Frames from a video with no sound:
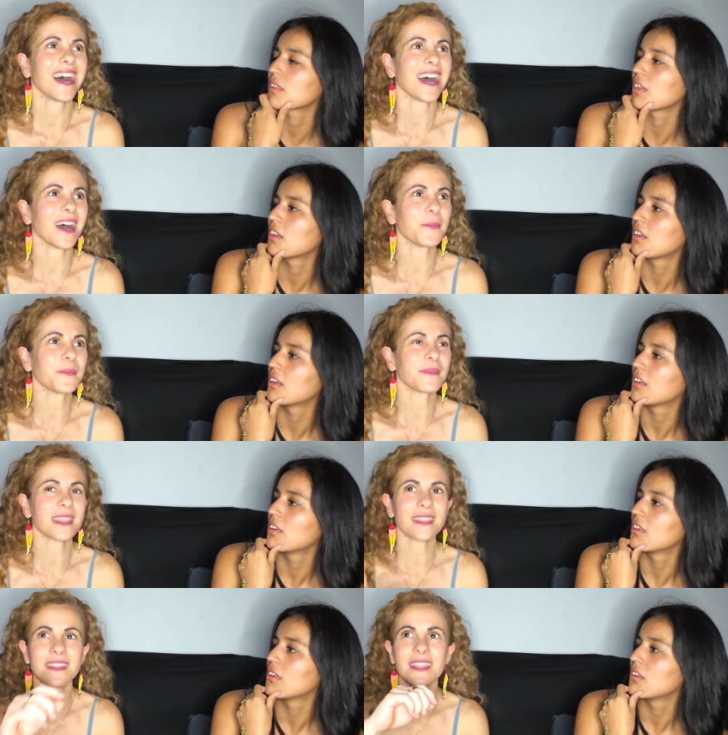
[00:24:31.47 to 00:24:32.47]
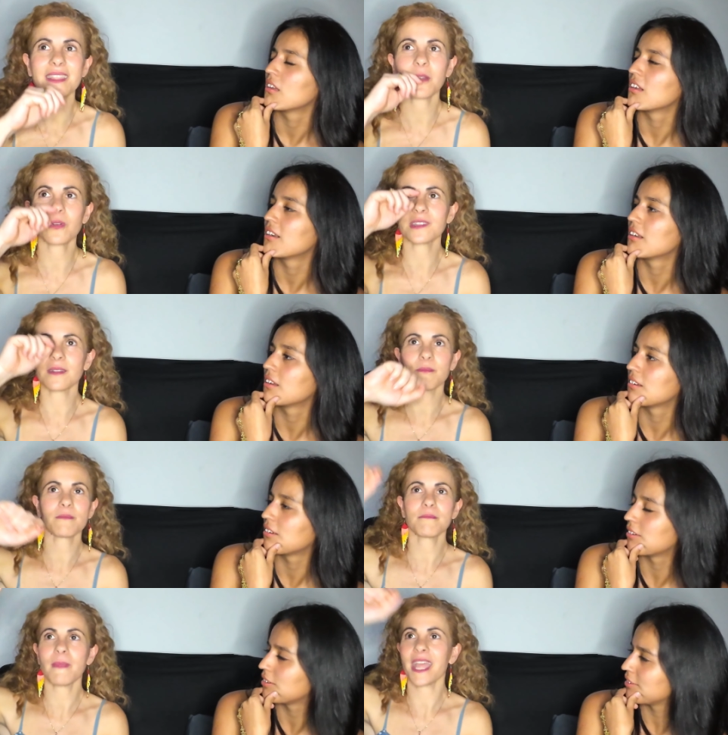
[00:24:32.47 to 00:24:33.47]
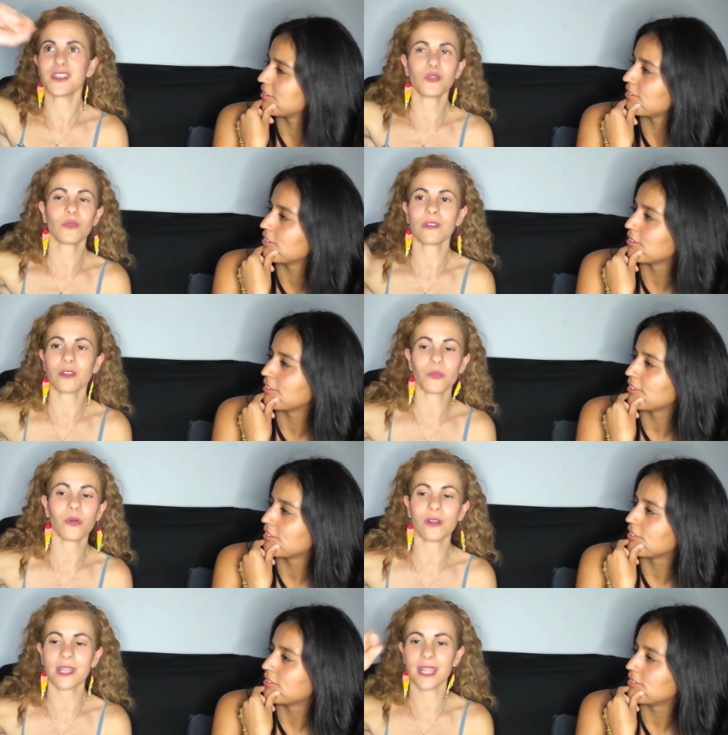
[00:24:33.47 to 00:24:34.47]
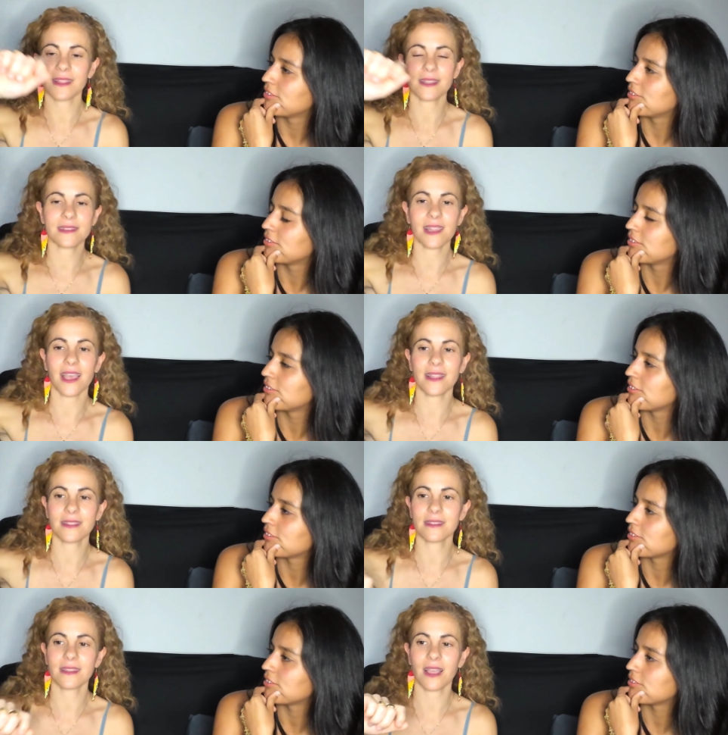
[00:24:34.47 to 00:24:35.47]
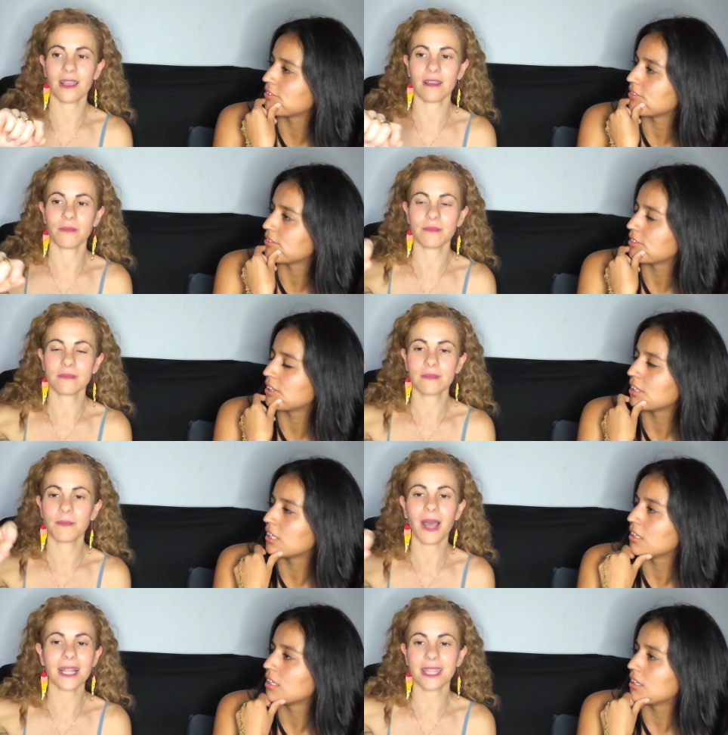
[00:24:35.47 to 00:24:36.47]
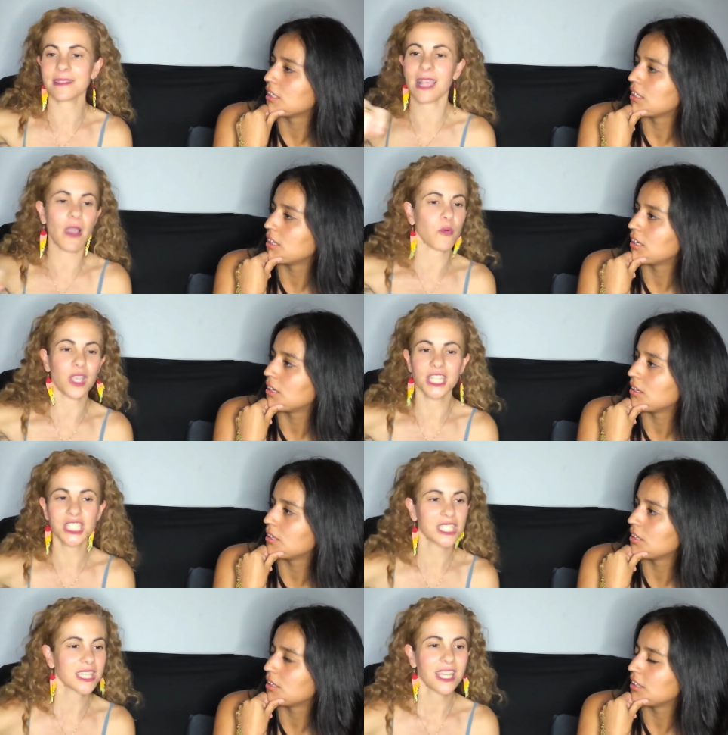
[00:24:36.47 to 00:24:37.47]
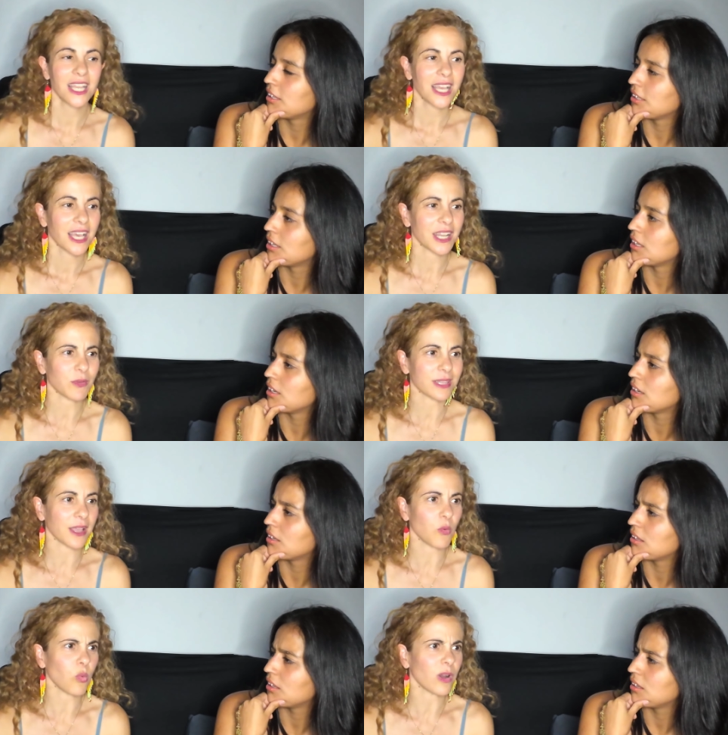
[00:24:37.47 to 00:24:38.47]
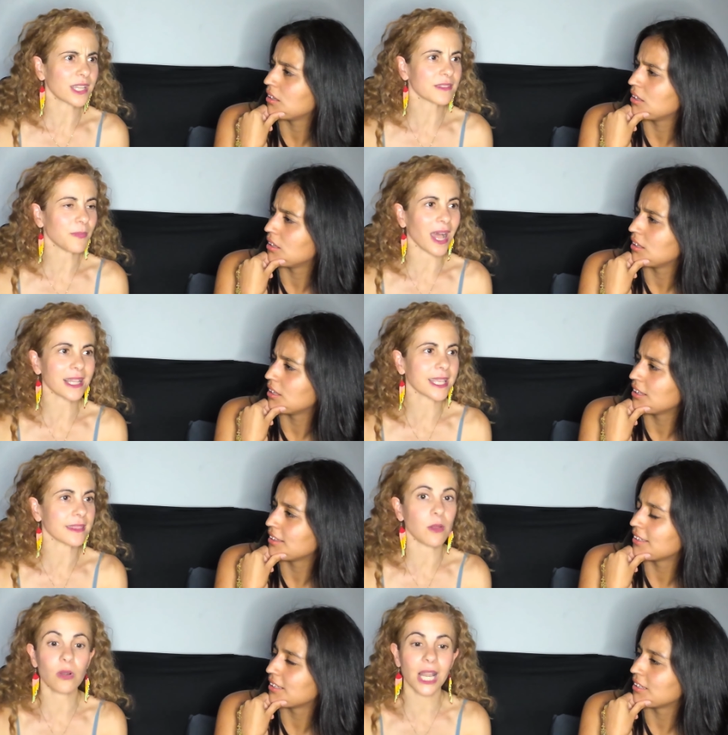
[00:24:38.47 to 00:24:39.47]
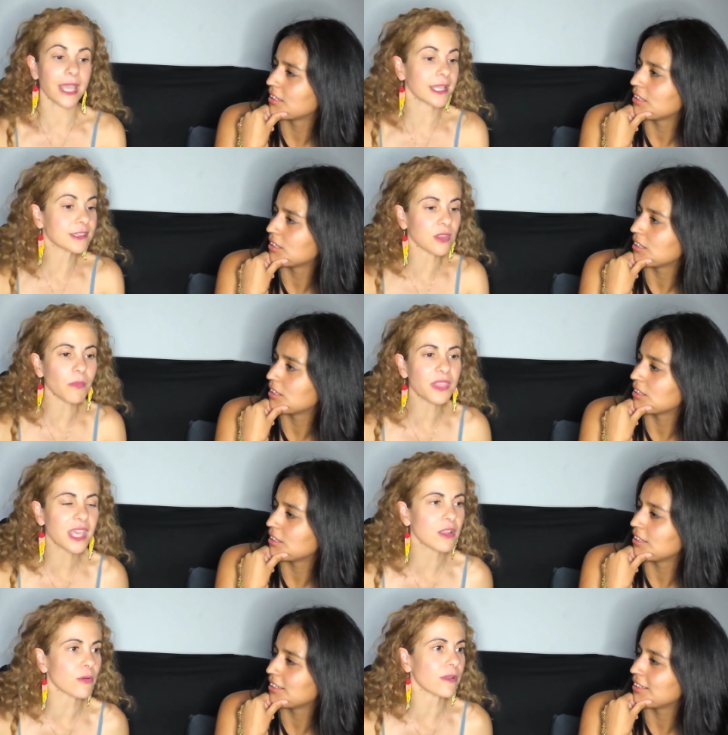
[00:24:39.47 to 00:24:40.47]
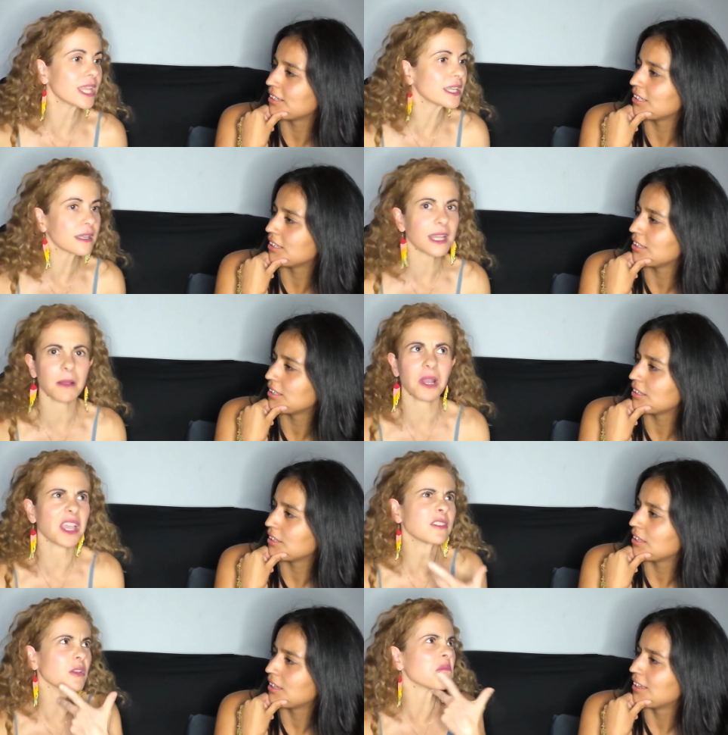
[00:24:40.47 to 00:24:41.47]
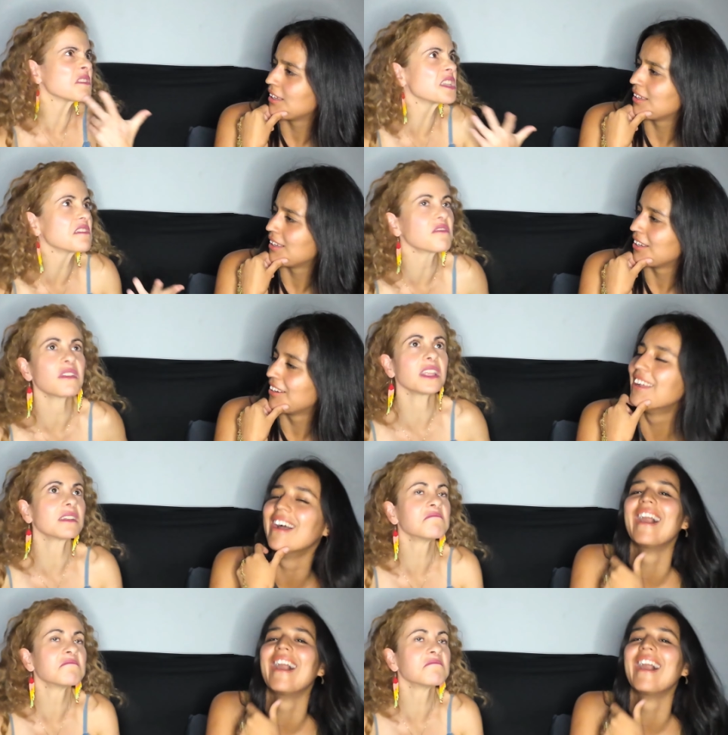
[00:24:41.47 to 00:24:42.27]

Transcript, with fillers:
Speaker 1: um, there was a menu on the board, and it said um, palta sandwich. And I was like, what is palta? And they were like, it's something green. And I'm like, something green?